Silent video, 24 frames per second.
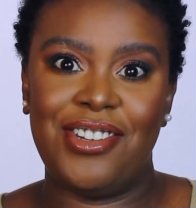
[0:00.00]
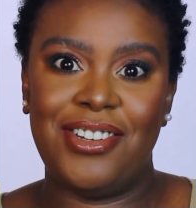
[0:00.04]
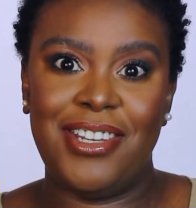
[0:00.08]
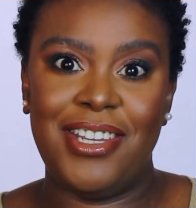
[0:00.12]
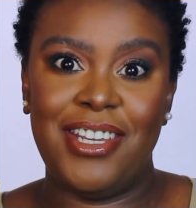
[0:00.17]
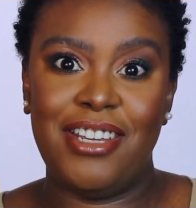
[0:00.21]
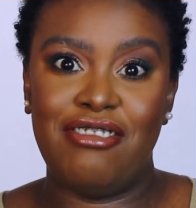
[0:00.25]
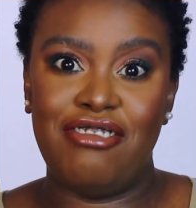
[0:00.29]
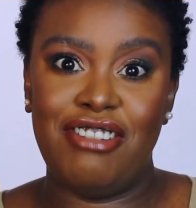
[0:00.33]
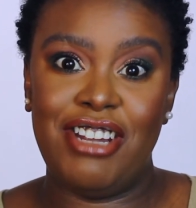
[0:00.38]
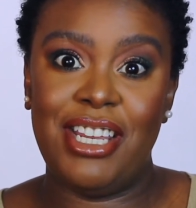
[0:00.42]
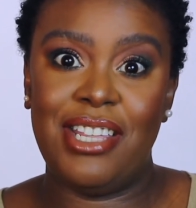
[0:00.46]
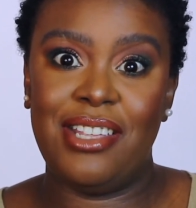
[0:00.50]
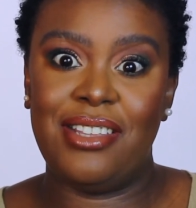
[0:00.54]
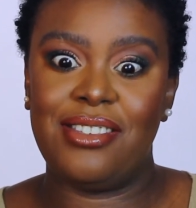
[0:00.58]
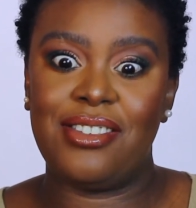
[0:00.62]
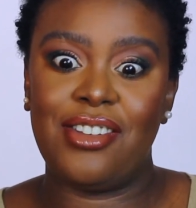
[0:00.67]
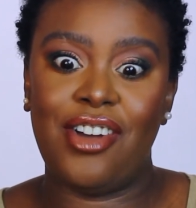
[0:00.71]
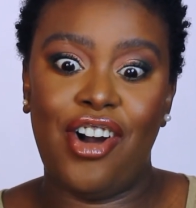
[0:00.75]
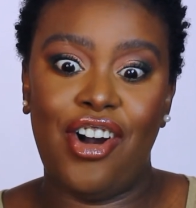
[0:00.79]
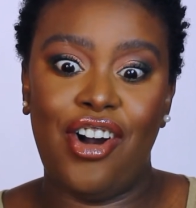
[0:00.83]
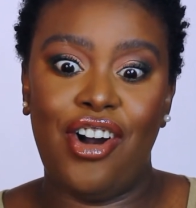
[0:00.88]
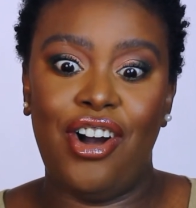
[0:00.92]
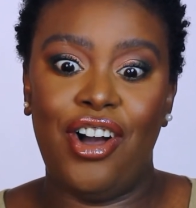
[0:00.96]
The ingredients
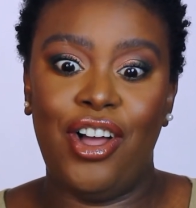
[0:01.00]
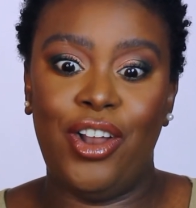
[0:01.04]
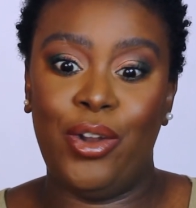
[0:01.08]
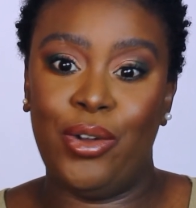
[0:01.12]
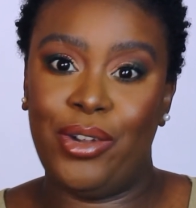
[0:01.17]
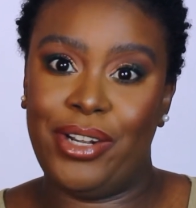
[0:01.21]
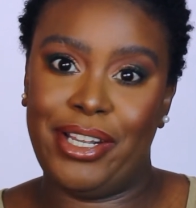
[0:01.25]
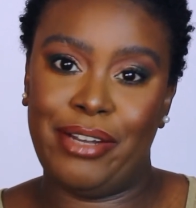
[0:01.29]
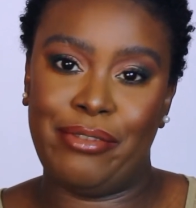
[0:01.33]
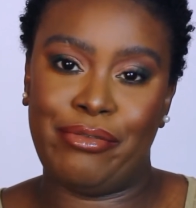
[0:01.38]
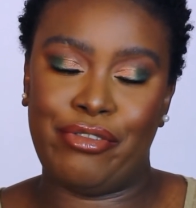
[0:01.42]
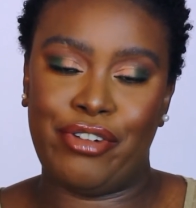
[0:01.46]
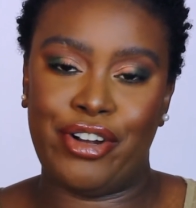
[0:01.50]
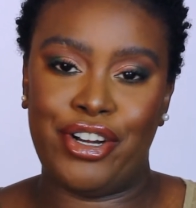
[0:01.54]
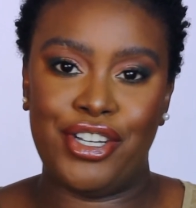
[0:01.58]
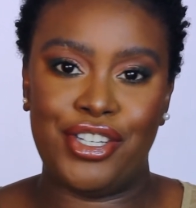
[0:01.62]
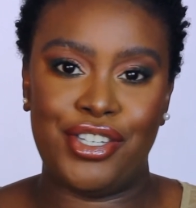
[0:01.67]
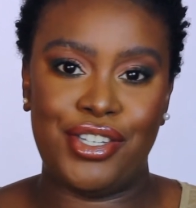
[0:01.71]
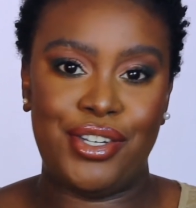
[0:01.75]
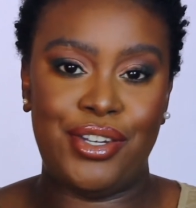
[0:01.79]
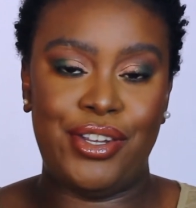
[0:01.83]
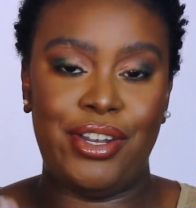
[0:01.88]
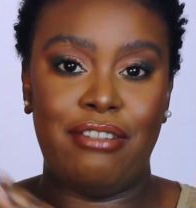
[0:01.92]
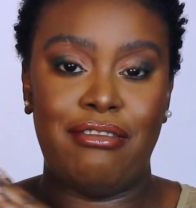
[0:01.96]
are a lot different
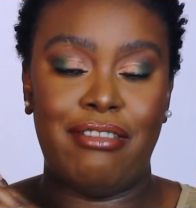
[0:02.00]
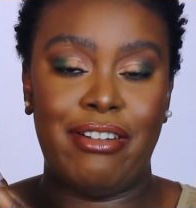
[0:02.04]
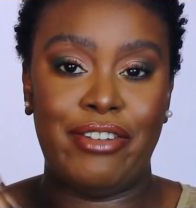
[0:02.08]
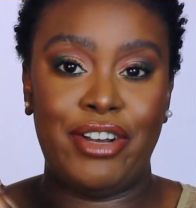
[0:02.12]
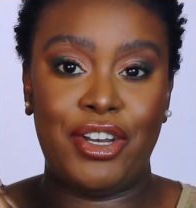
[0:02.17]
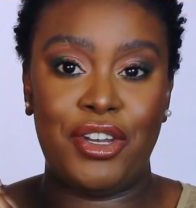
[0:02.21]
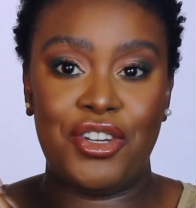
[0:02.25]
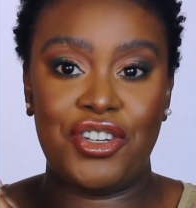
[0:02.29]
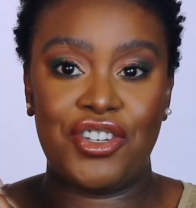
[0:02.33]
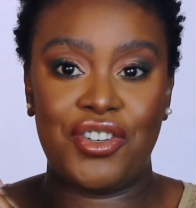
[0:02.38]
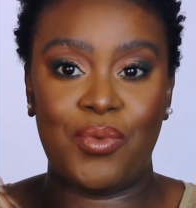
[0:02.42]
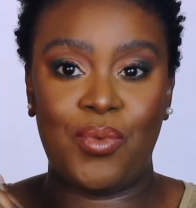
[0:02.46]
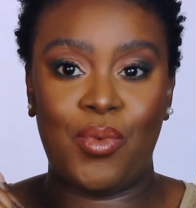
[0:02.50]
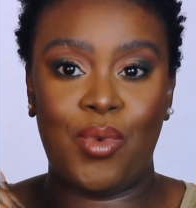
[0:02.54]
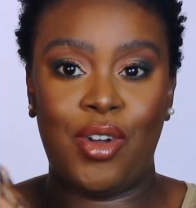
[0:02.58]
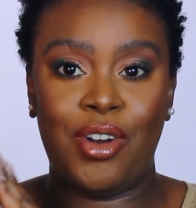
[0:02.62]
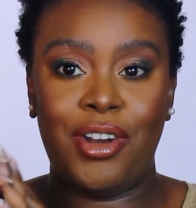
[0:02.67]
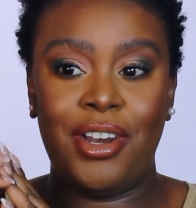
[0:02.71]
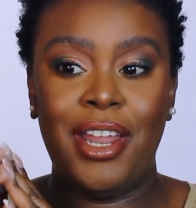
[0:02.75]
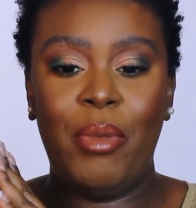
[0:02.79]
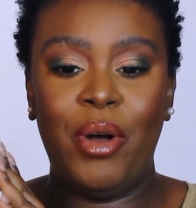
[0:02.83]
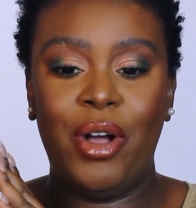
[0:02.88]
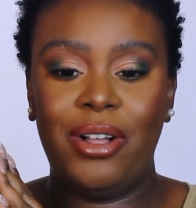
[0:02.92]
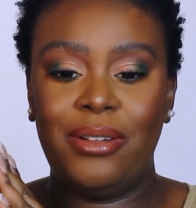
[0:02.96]
to the Revolution
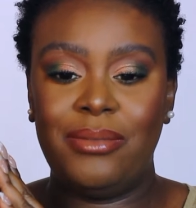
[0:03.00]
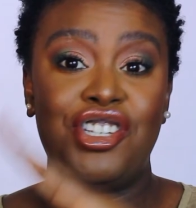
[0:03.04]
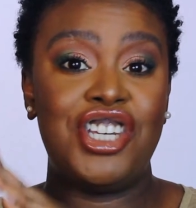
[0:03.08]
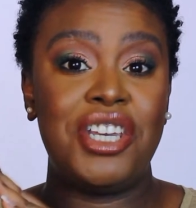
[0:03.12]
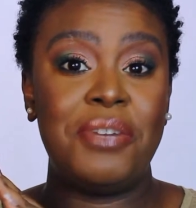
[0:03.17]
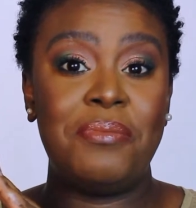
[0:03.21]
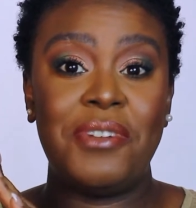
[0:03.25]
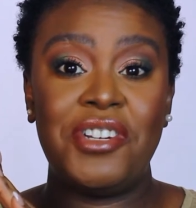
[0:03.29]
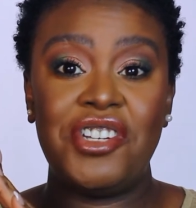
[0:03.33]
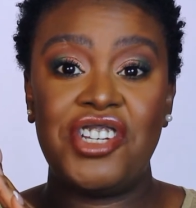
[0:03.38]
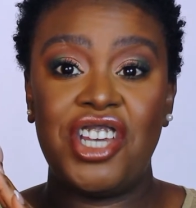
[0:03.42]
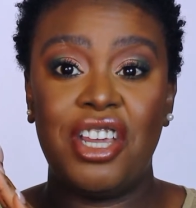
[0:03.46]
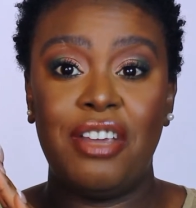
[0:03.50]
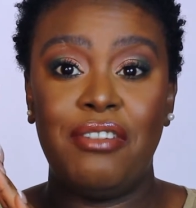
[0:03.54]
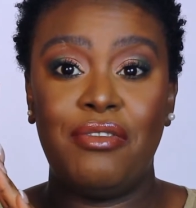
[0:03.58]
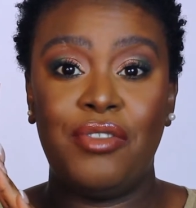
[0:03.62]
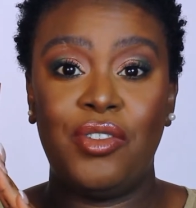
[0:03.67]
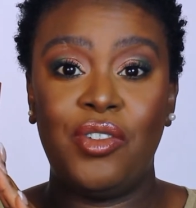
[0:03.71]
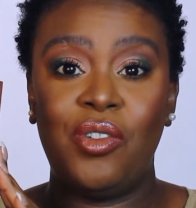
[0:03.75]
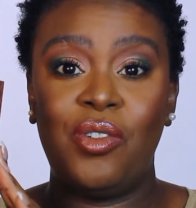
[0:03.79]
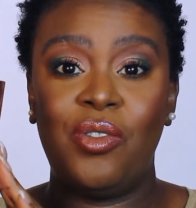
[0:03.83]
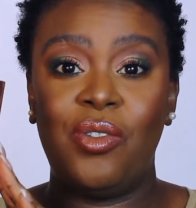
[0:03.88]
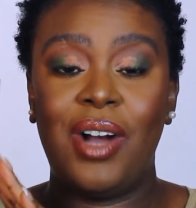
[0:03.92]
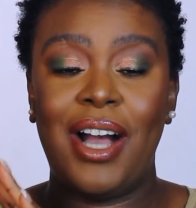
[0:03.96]
one, but cheap and
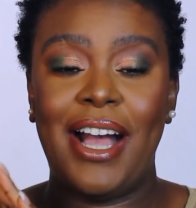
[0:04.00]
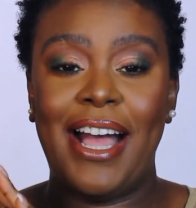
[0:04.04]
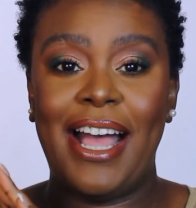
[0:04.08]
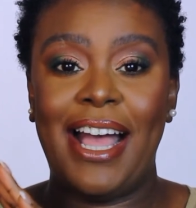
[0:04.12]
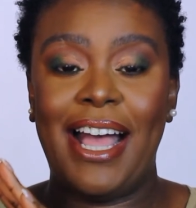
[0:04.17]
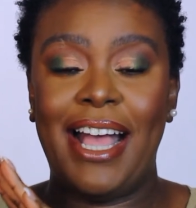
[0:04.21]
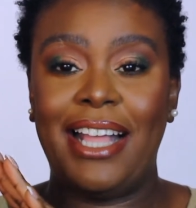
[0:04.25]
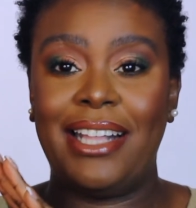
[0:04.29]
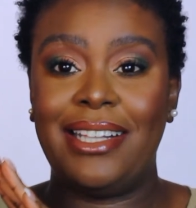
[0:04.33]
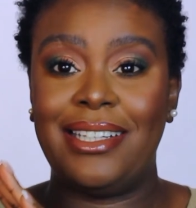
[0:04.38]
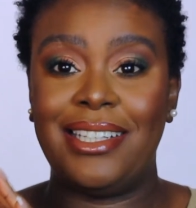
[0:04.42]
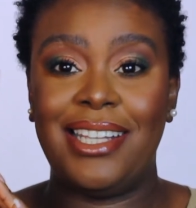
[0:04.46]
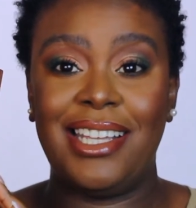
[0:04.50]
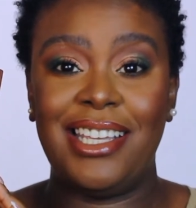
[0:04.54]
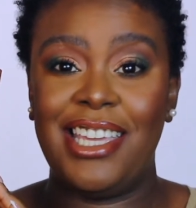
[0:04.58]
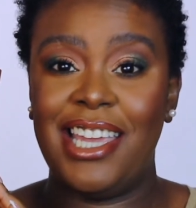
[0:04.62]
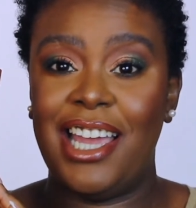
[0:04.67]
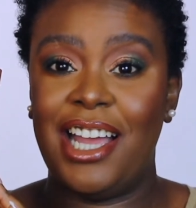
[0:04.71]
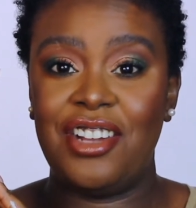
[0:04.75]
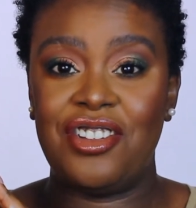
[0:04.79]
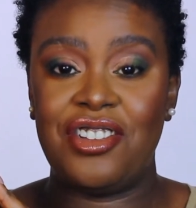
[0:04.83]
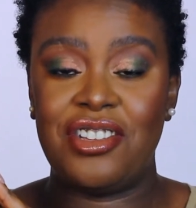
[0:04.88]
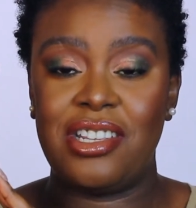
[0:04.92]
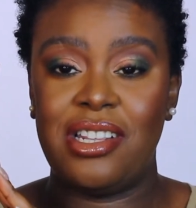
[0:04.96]
cheerful, and
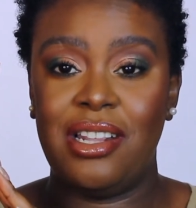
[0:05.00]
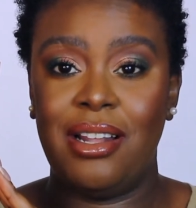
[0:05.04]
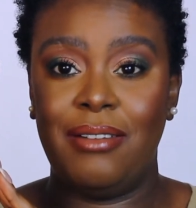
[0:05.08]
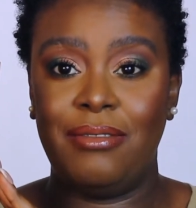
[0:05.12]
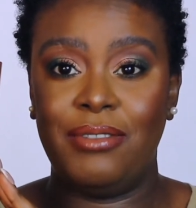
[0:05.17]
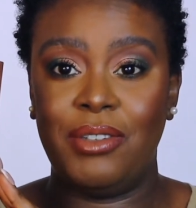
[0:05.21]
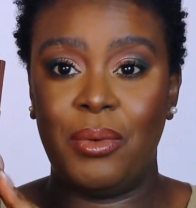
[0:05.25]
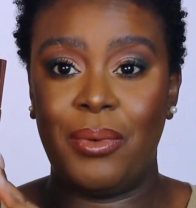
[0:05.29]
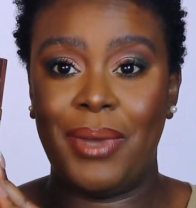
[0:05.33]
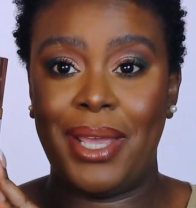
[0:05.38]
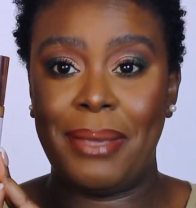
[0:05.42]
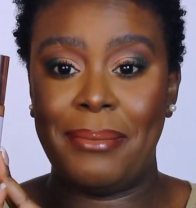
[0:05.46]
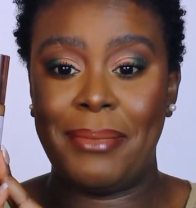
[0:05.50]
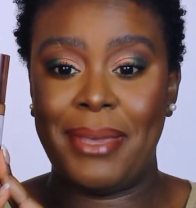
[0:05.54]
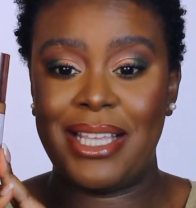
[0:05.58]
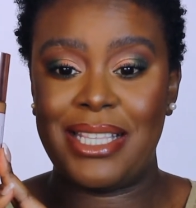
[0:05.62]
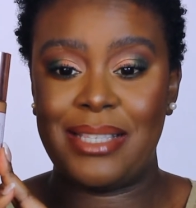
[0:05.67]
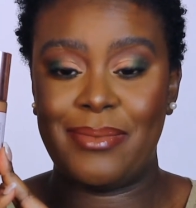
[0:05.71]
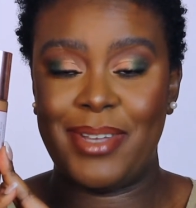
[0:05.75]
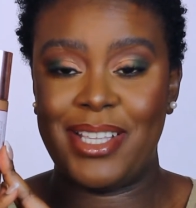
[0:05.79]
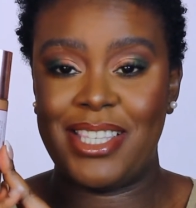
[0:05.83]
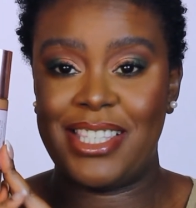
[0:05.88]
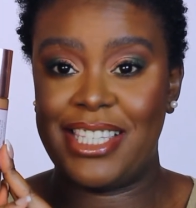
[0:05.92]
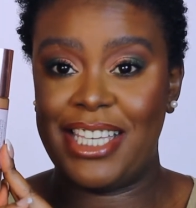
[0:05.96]
yeah, I just love the way it
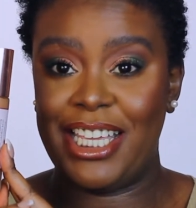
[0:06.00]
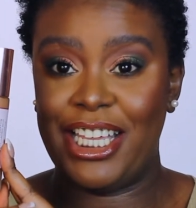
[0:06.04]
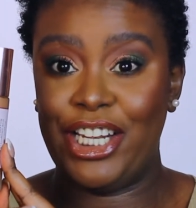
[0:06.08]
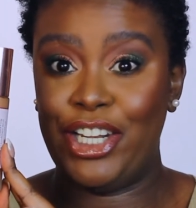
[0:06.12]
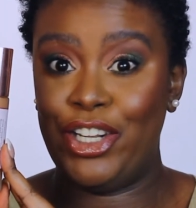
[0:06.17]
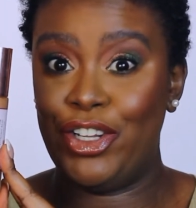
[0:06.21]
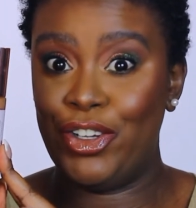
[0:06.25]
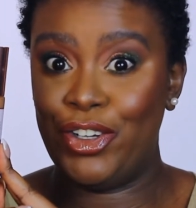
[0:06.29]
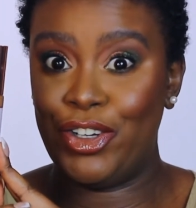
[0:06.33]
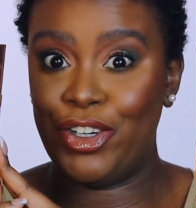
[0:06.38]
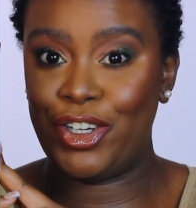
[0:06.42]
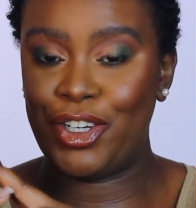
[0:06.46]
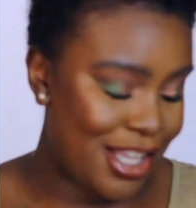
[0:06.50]
makes my skin look.